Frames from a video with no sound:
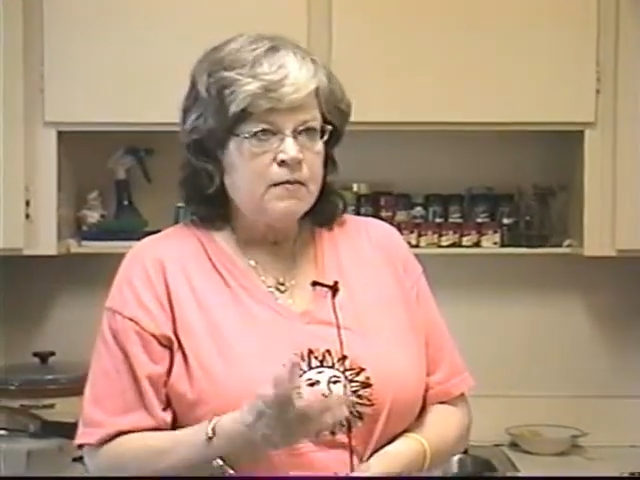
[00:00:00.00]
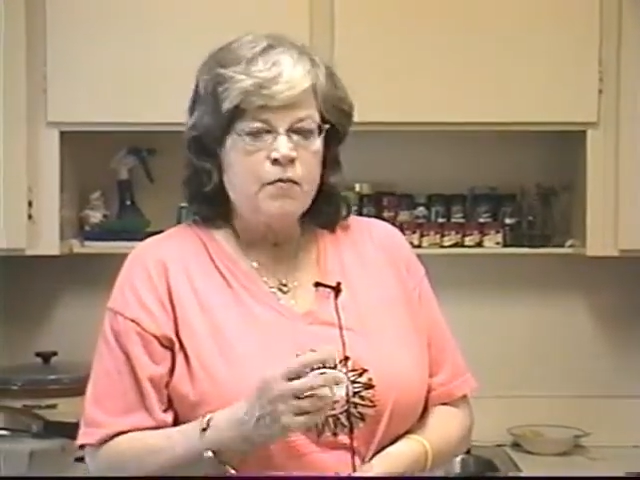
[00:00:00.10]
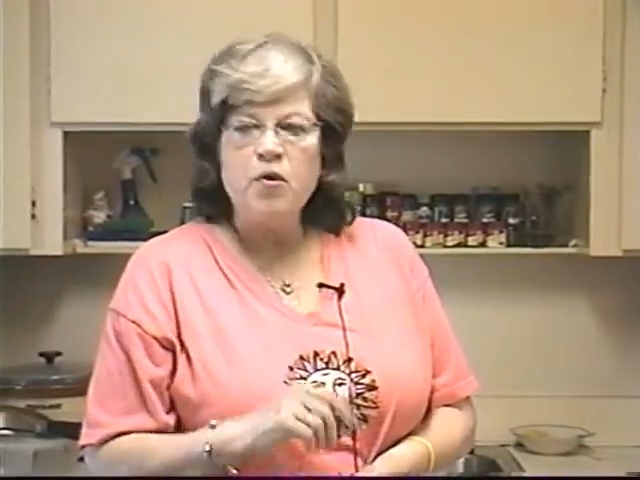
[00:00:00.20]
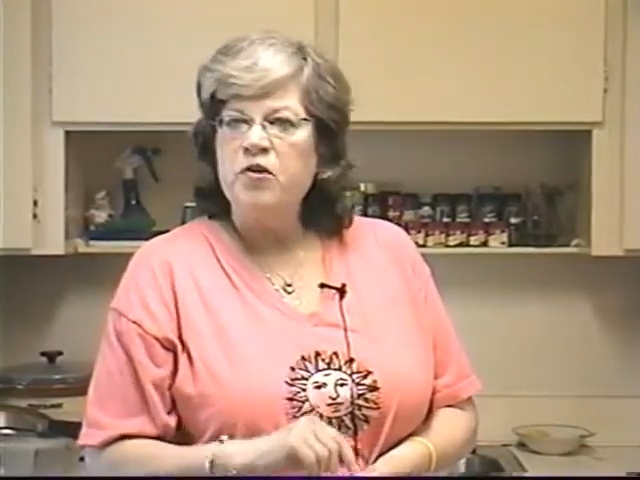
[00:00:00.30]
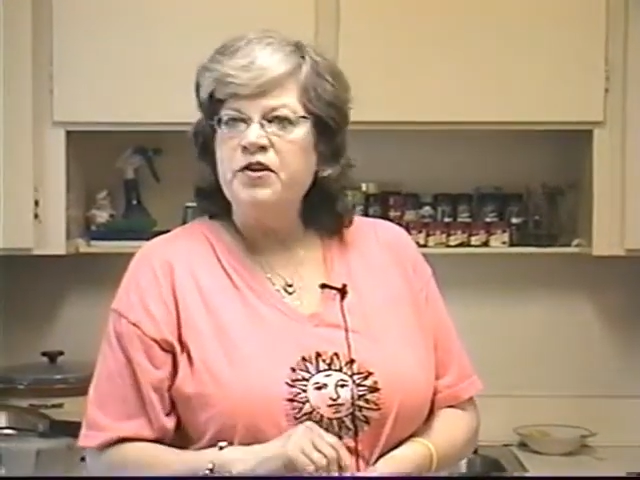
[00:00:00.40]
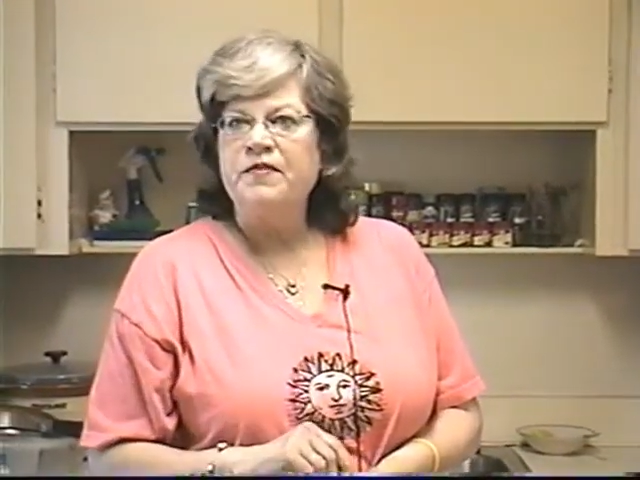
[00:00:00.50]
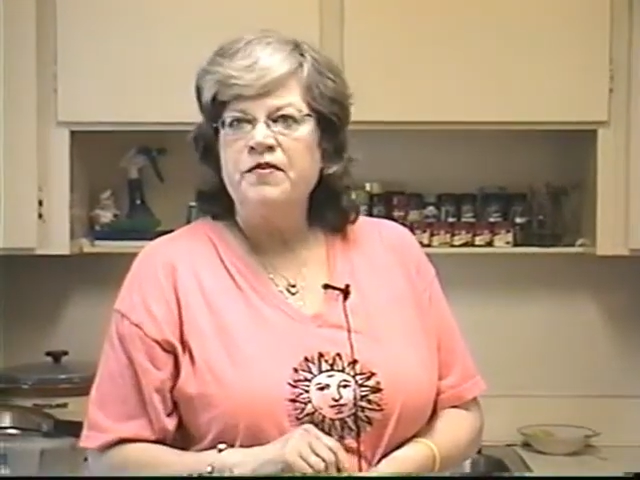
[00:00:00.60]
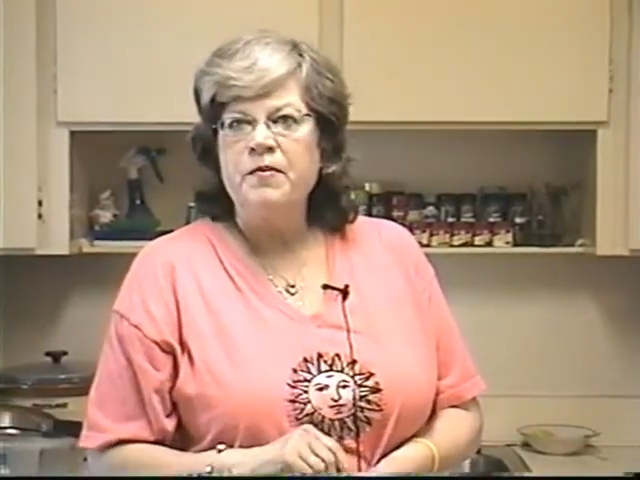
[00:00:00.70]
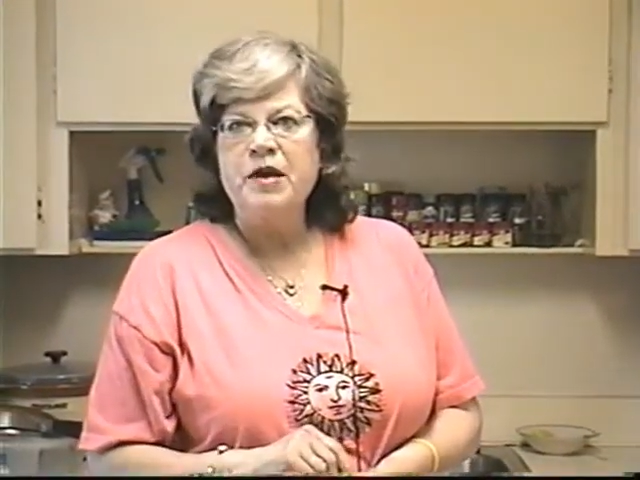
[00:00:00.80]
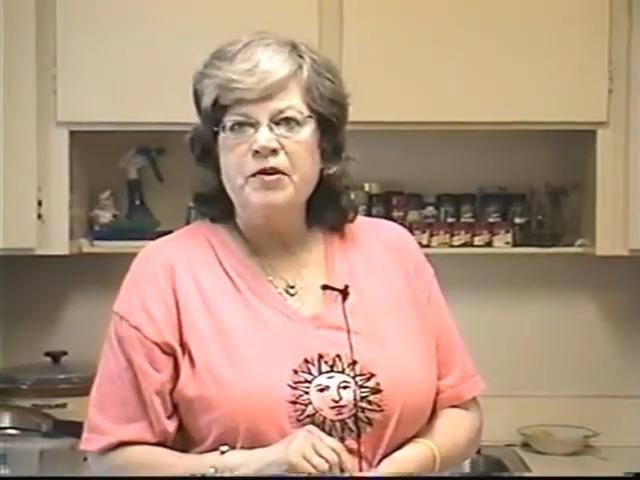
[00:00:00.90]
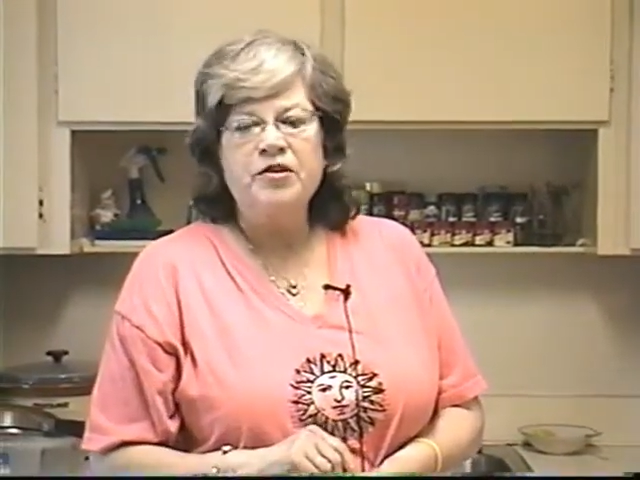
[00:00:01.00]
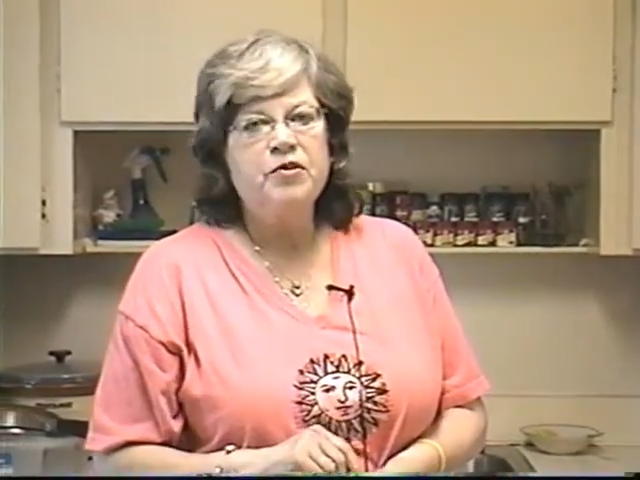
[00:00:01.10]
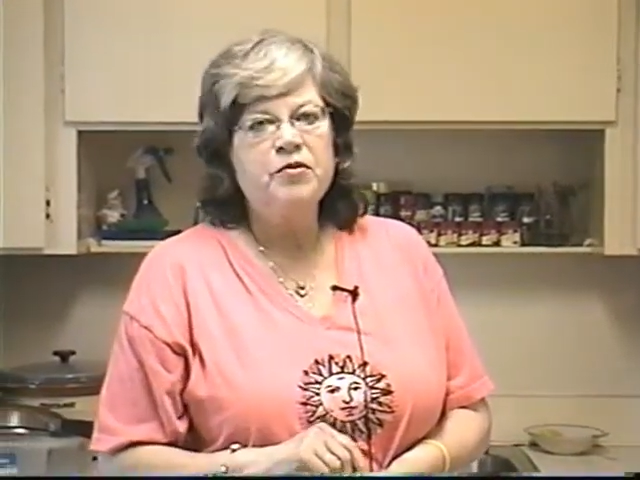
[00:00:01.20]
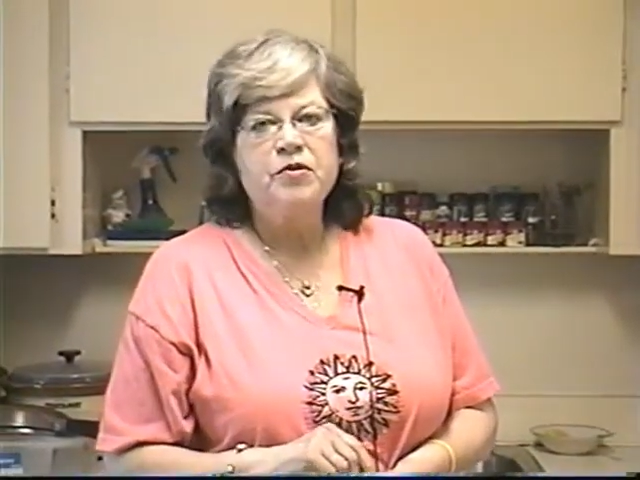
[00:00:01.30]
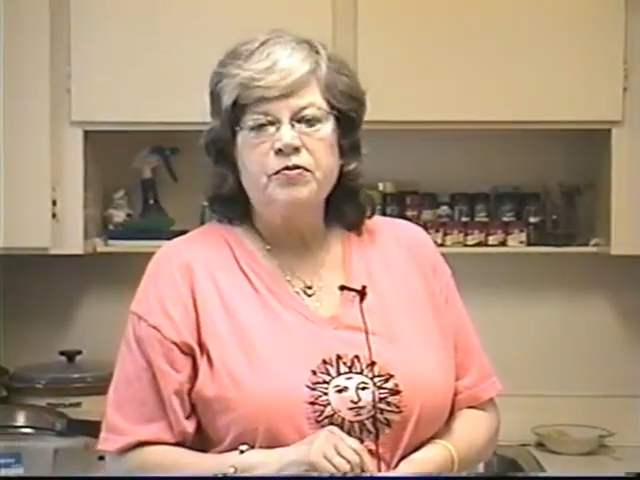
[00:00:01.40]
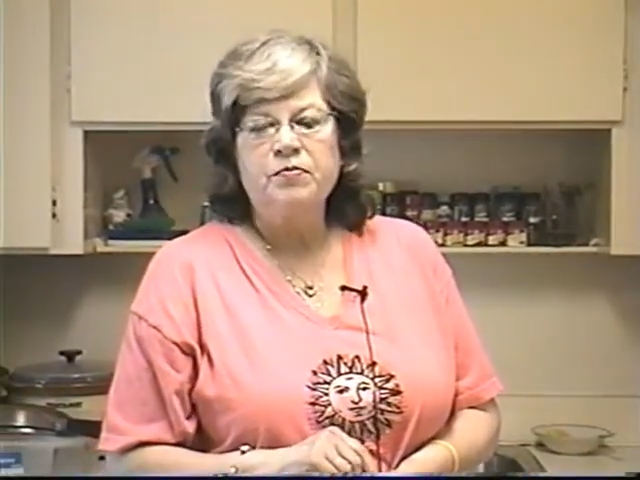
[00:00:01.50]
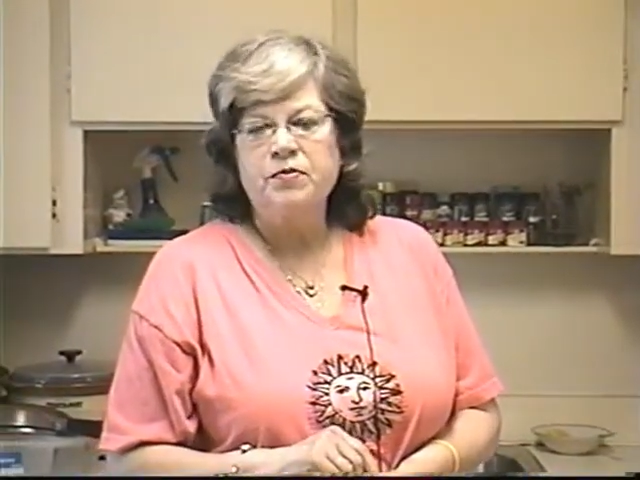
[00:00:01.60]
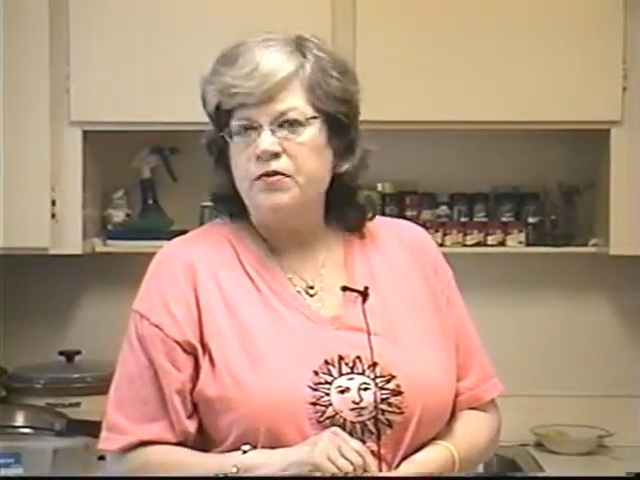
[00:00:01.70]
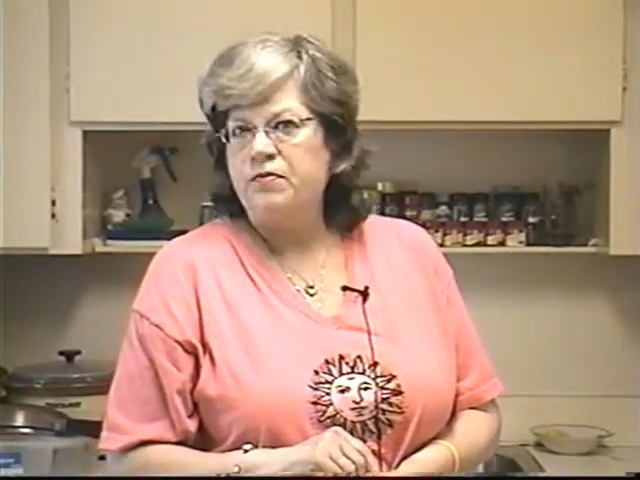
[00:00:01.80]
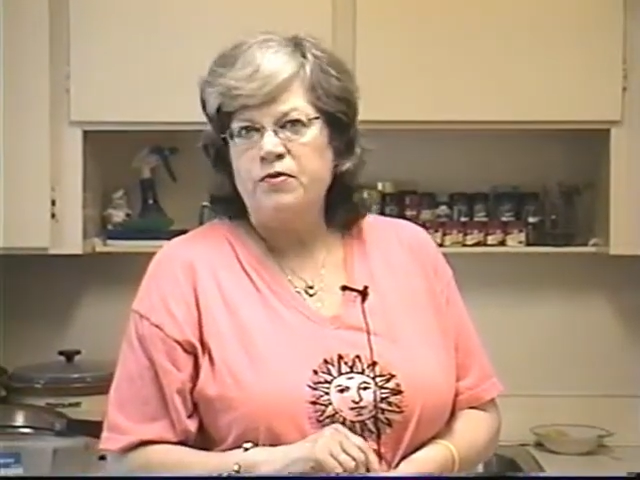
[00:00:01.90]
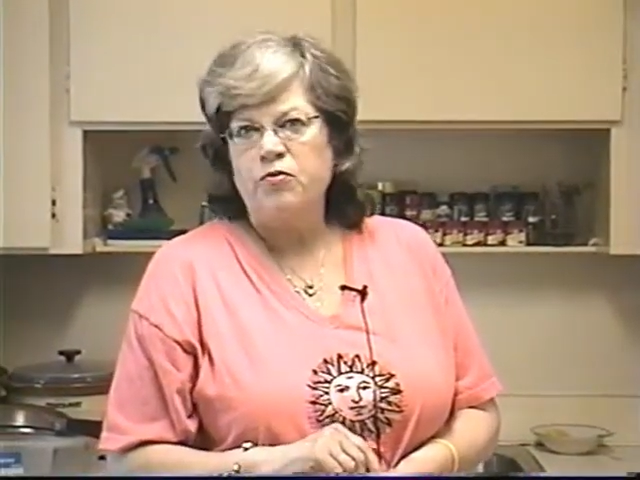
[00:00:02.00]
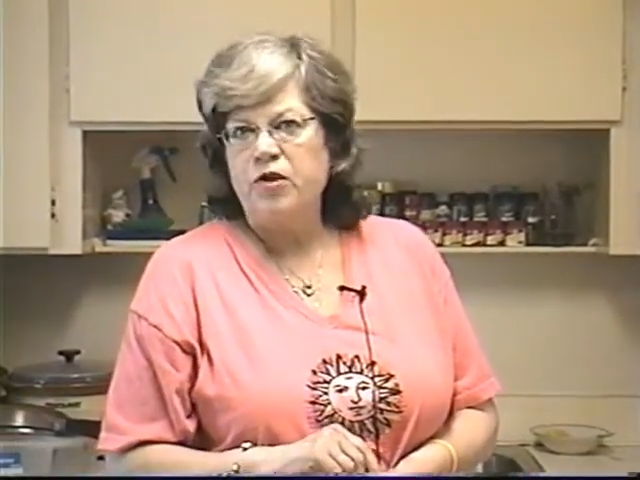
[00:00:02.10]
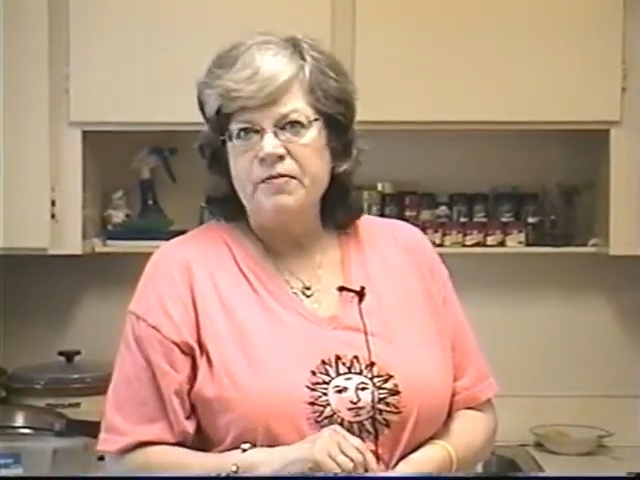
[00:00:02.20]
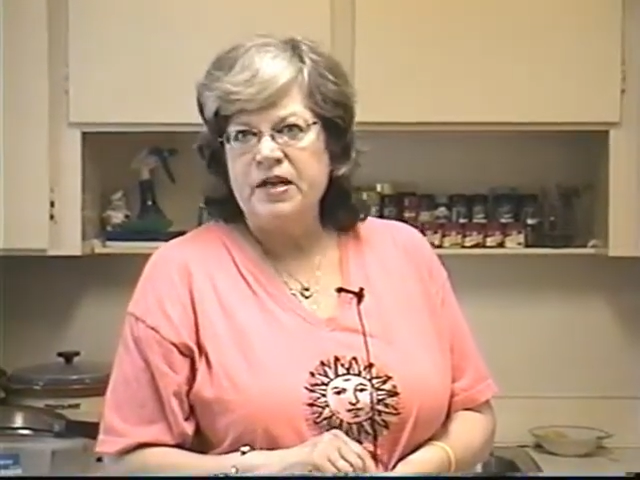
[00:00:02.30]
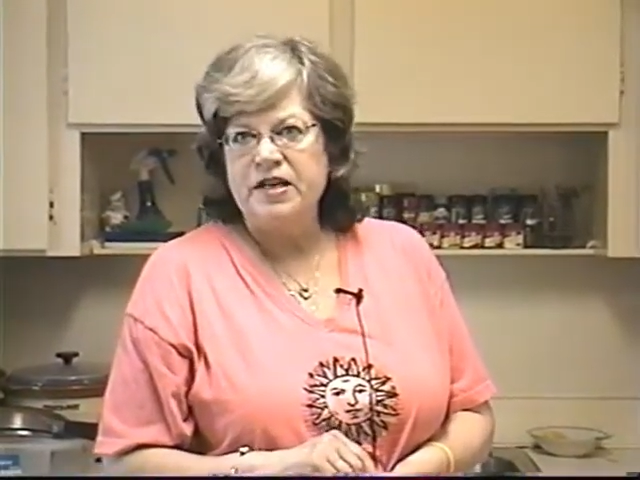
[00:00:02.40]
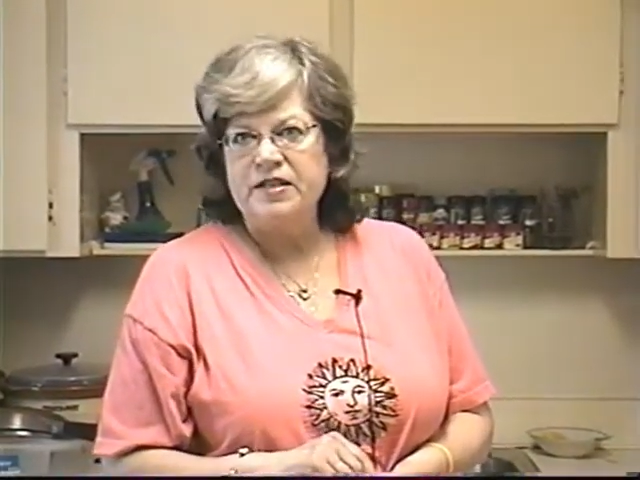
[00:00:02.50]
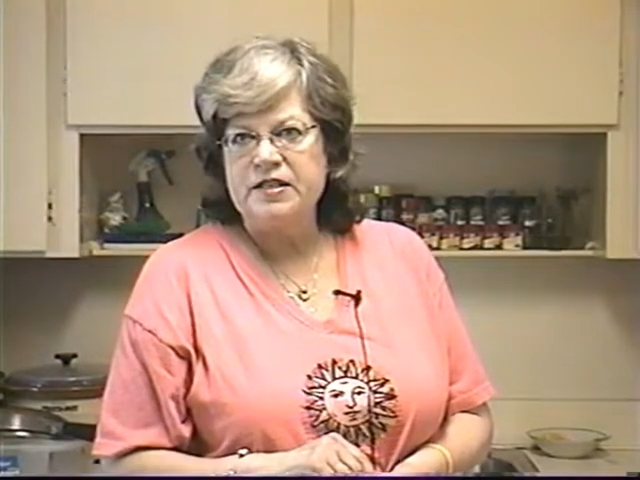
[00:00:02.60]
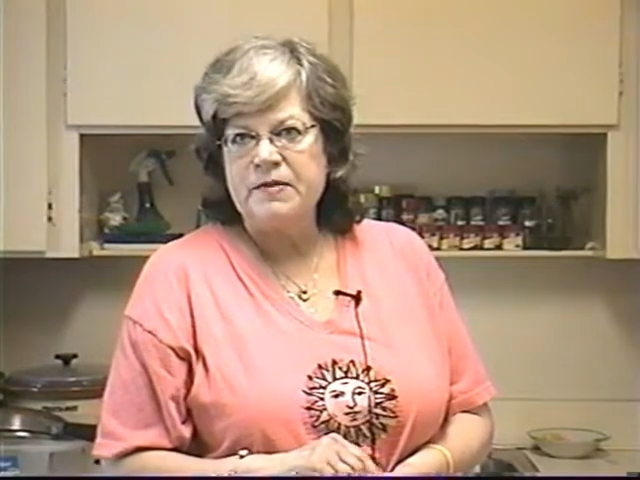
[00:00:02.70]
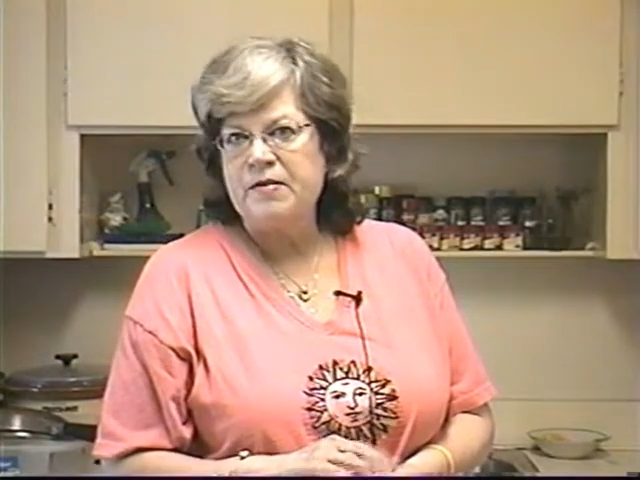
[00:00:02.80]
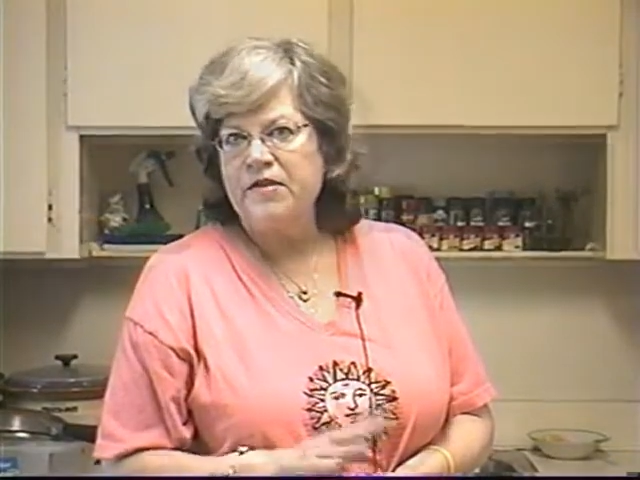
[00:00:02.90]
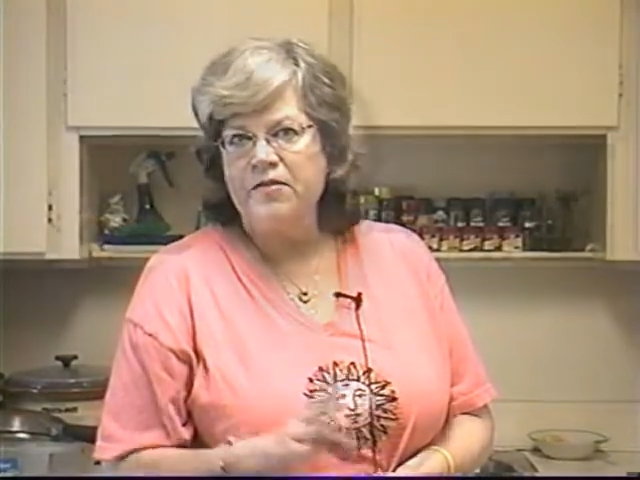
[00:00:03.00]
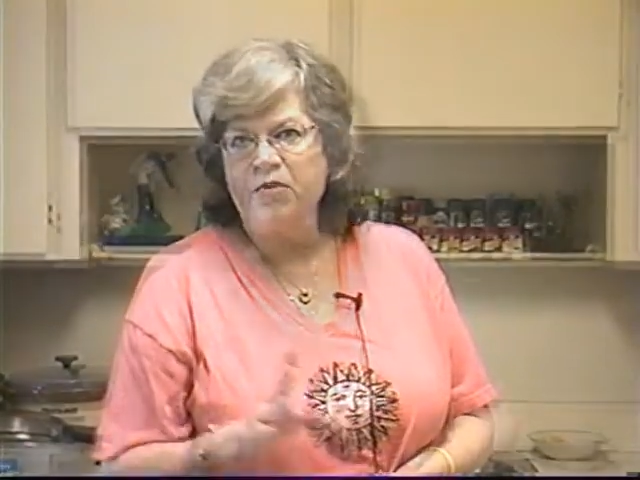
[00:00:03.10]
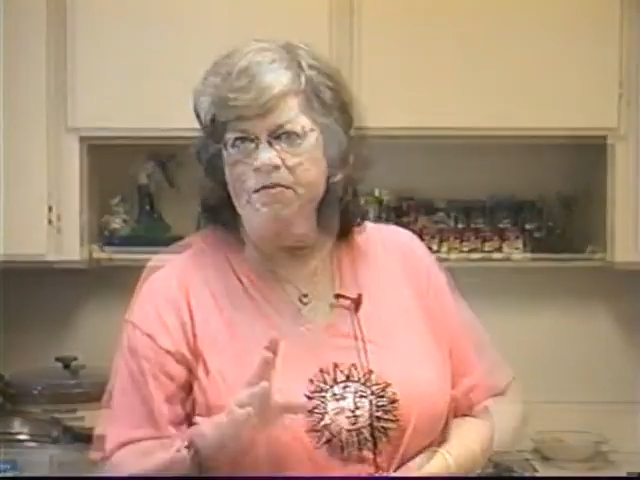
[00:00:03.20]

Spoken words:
boiled it for maybe 2 or 3 minutes, maybe 3.